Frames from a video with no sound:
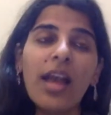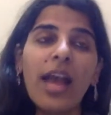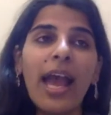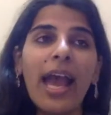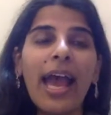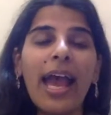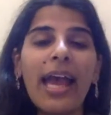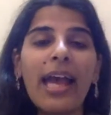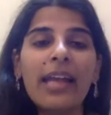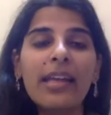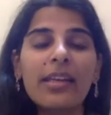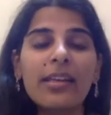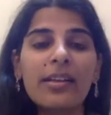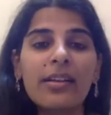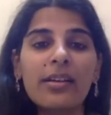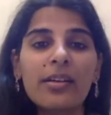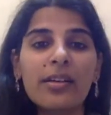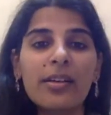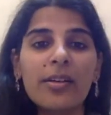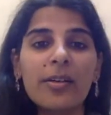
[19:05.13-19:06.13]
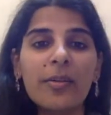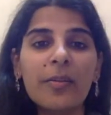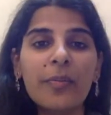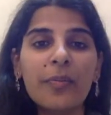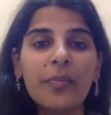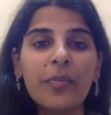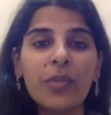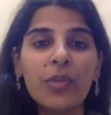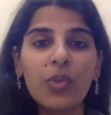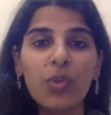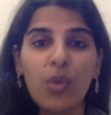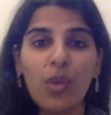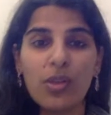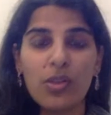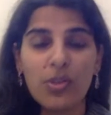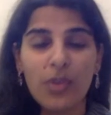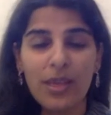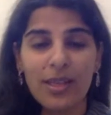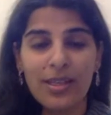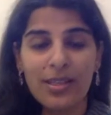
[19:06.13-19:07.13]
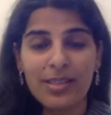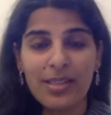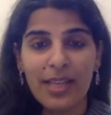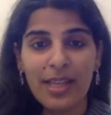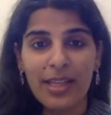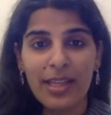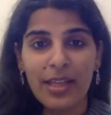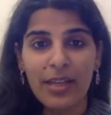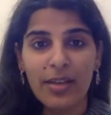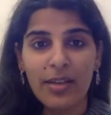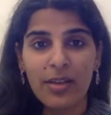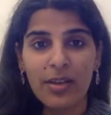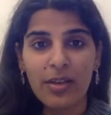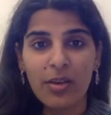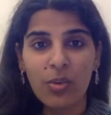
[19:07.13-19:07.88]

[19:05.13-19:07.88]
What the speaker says: and you also understand that.